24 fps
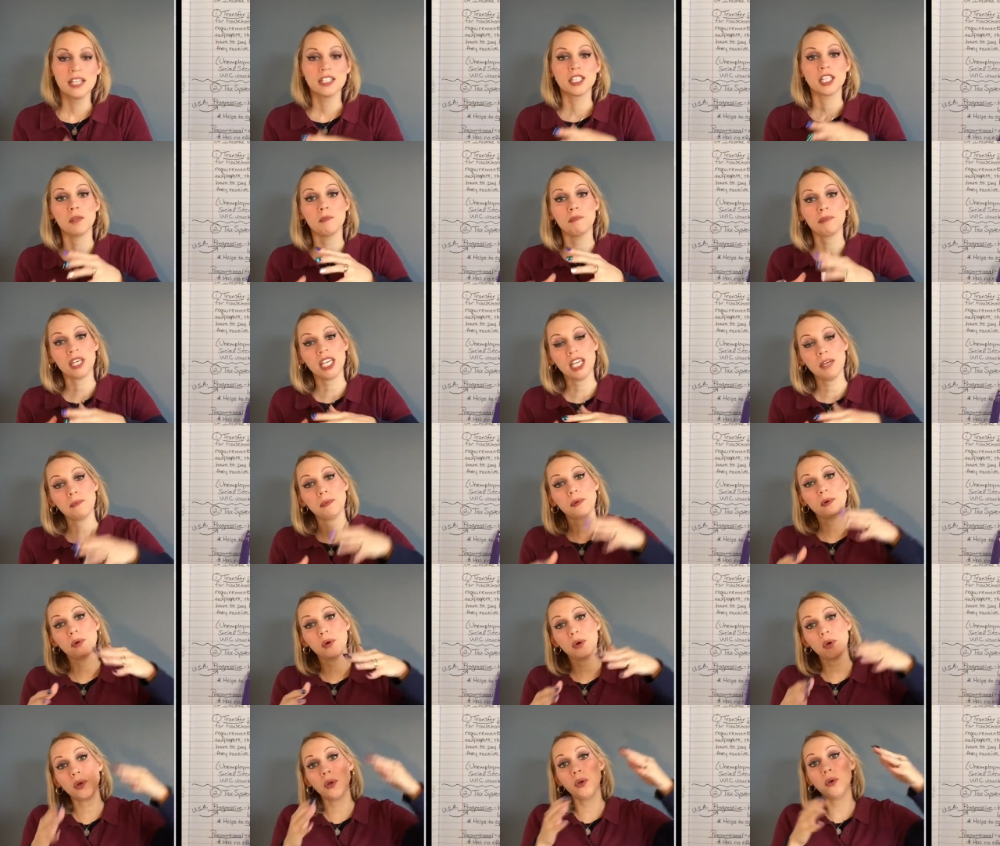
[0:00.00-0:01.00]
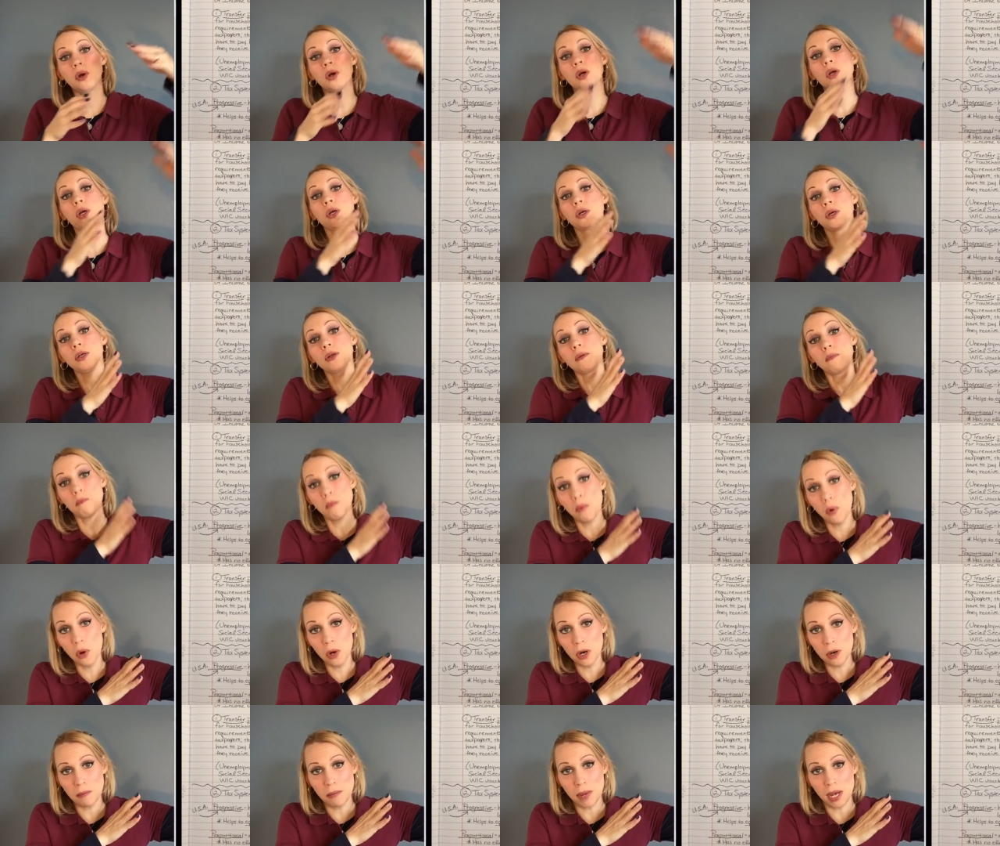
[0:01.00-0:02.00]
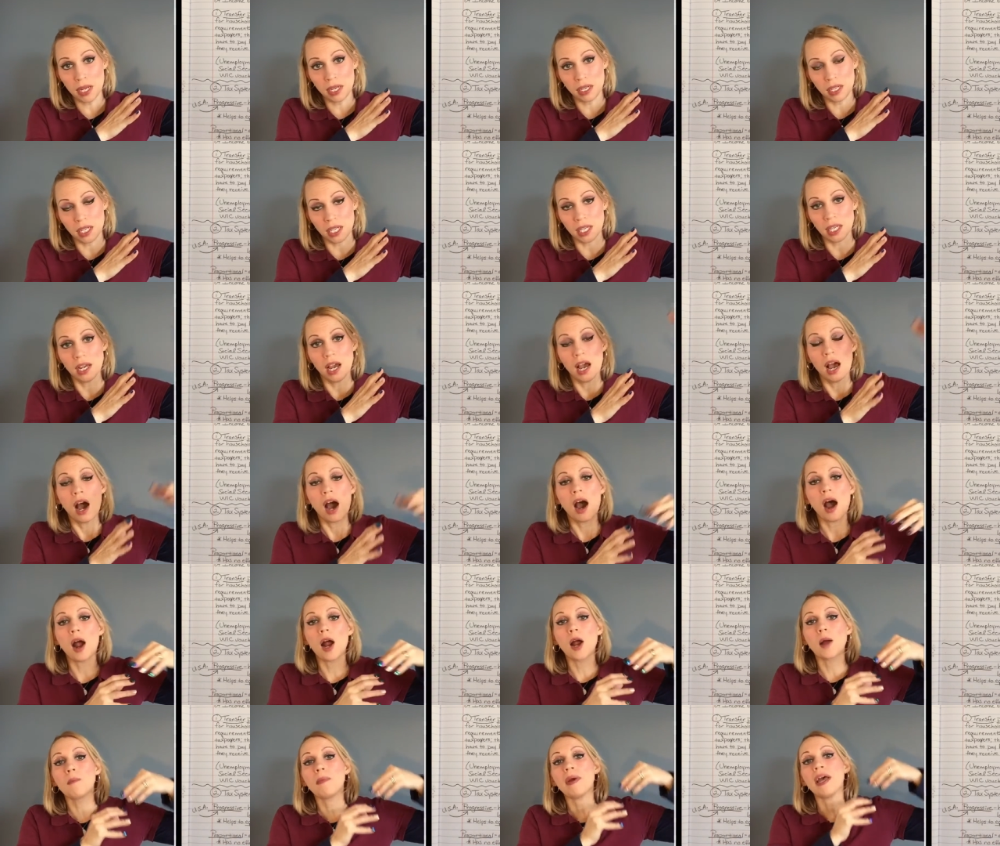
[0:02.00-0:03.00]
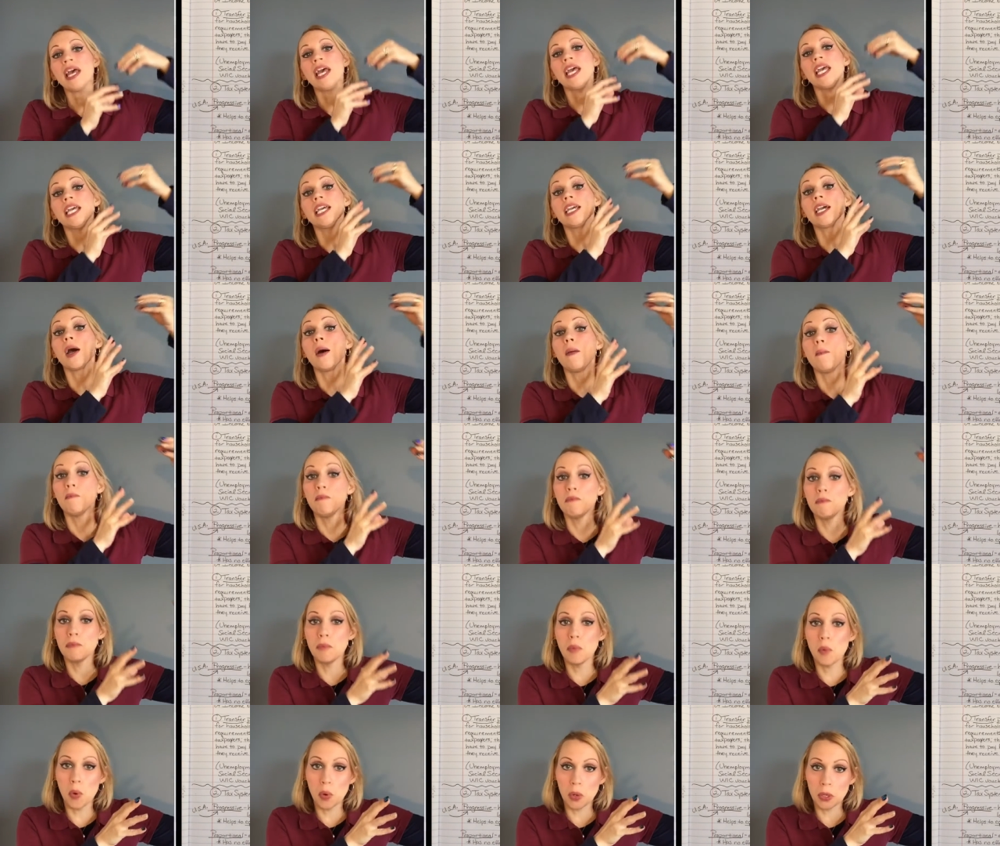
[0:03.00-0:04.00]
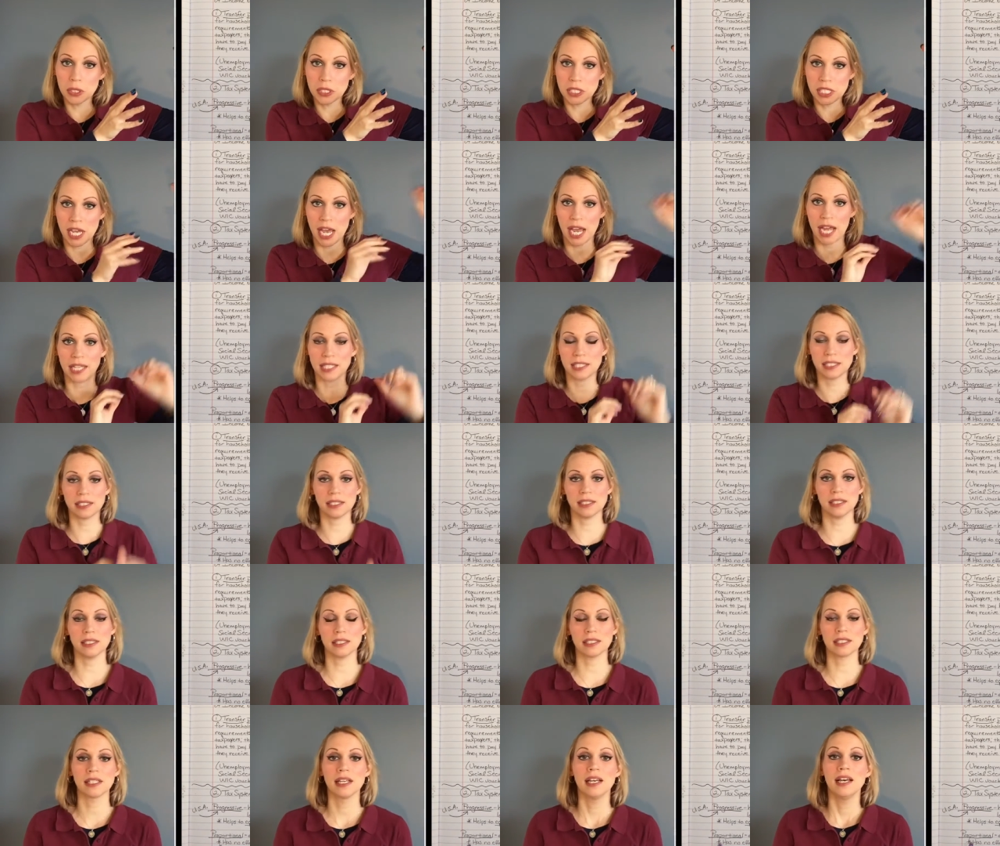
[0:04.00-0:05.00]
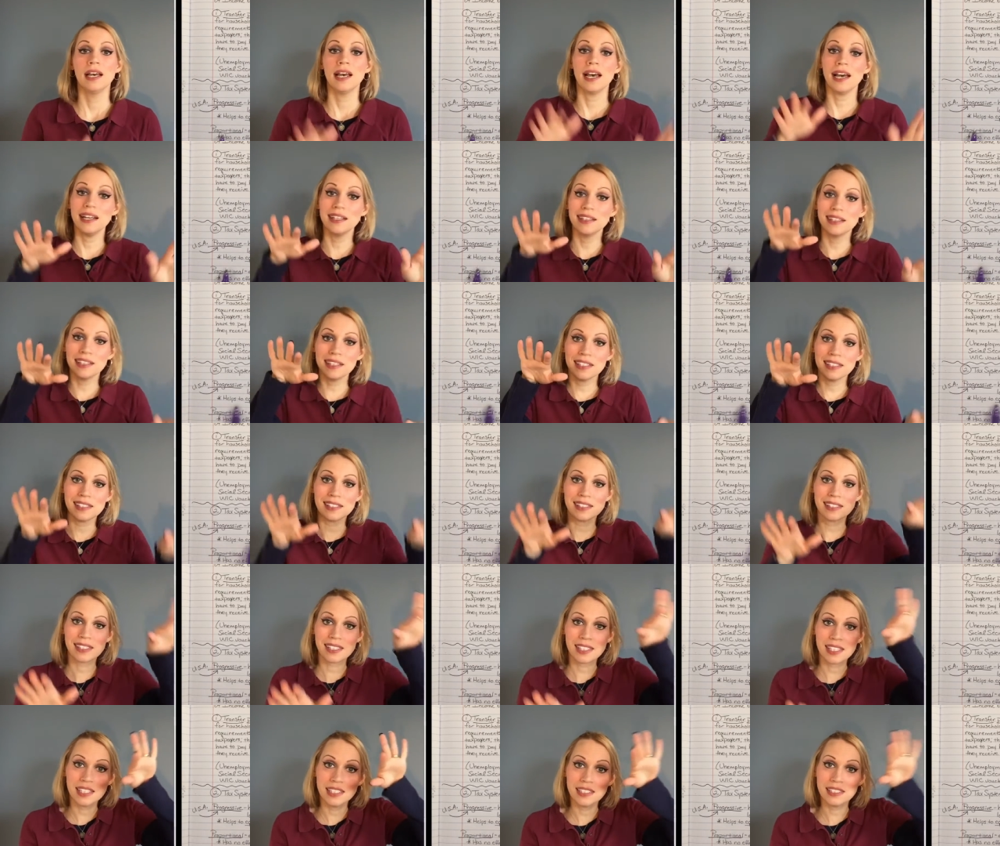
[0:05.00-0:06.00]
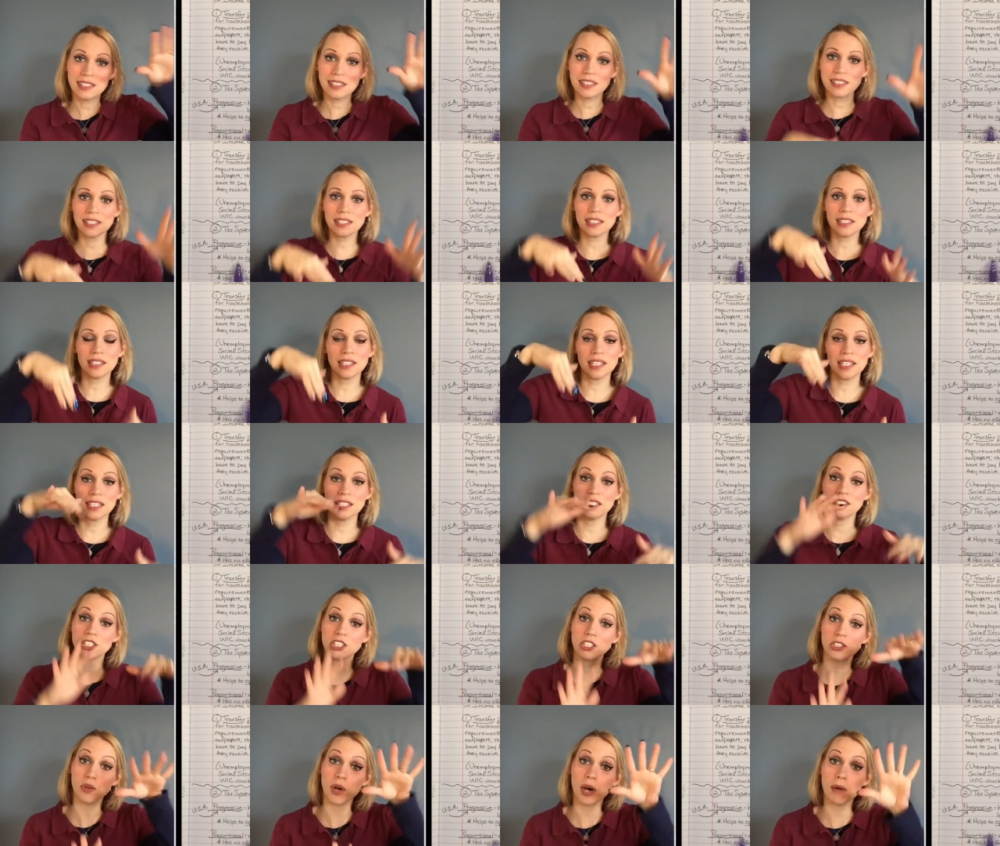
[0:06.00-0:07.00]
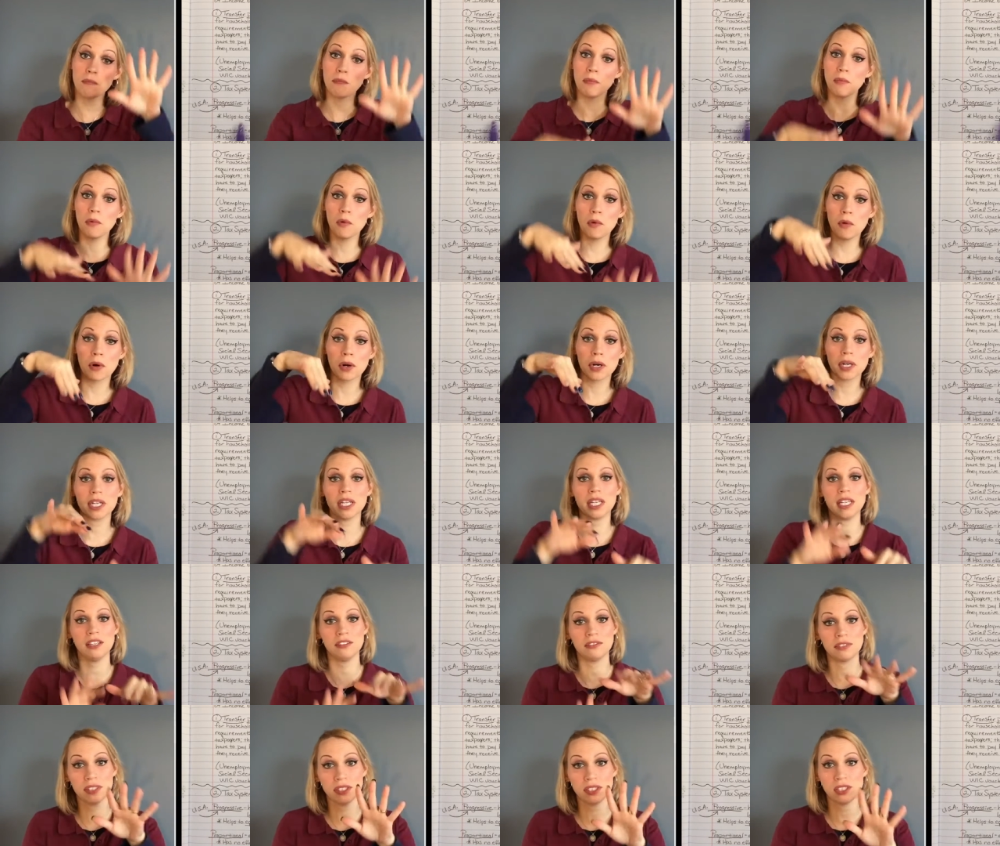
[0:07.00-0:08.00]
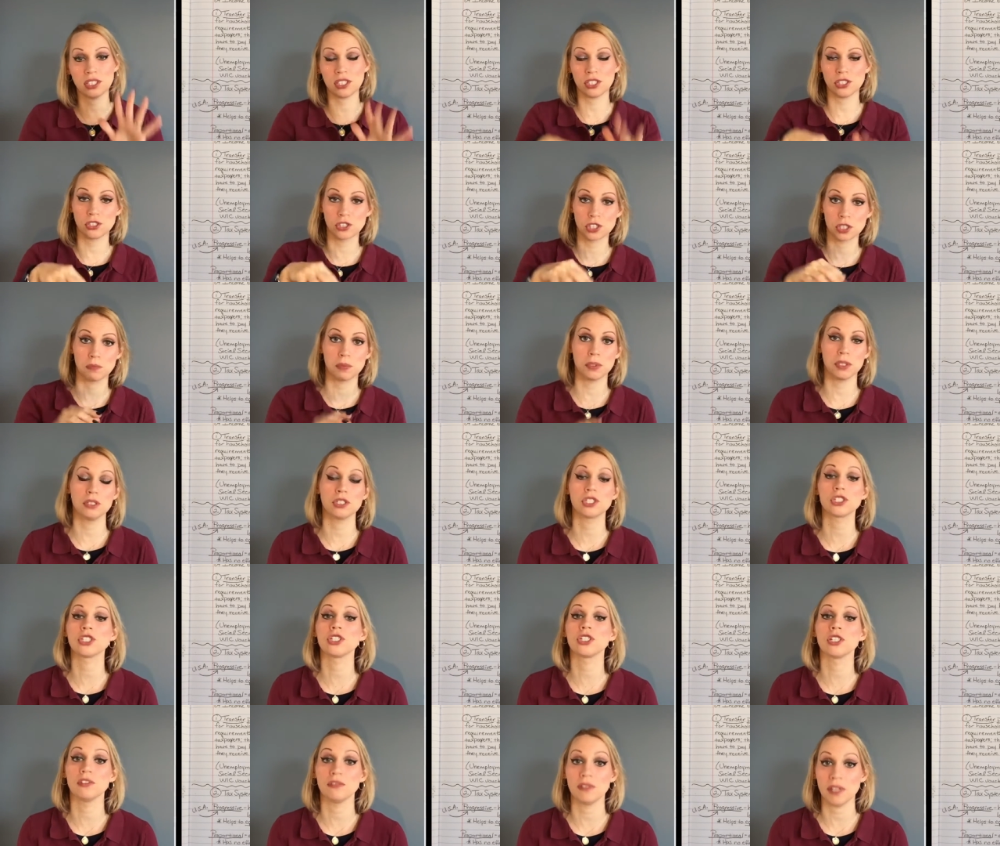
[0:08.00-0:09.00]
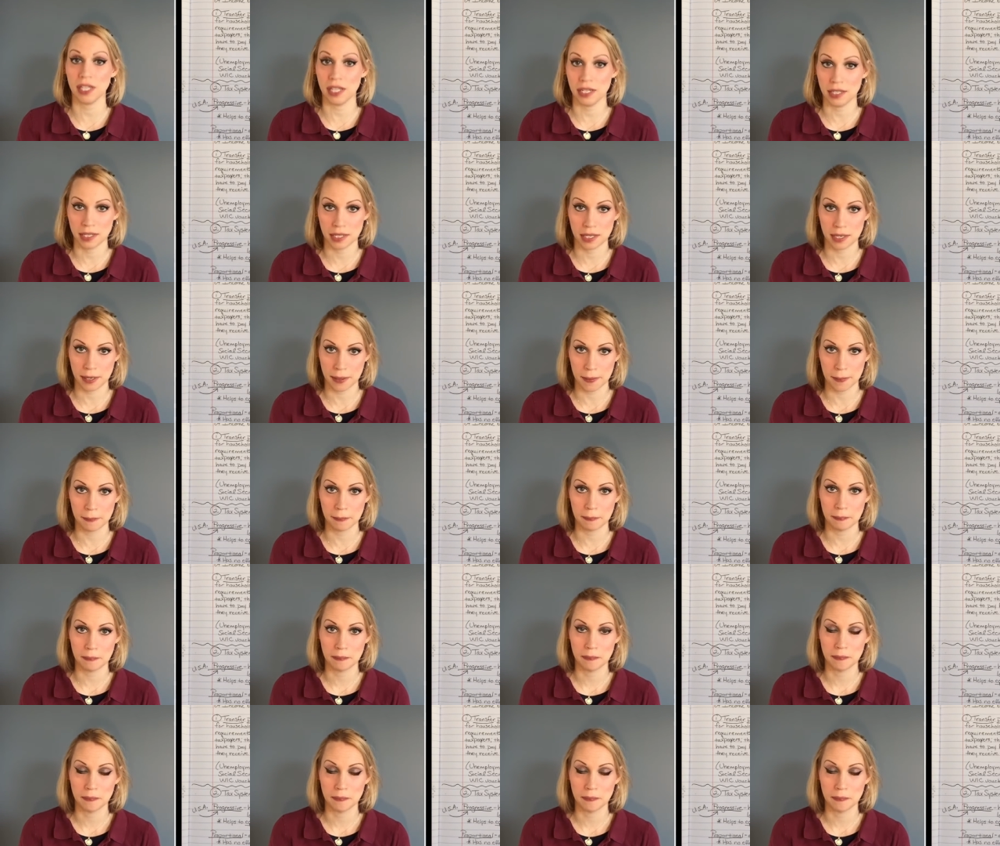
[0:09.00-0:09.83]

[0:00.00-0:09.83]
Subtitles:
The people who earn more money are paying more taxes. And this tends to lead to a more even distribution of income.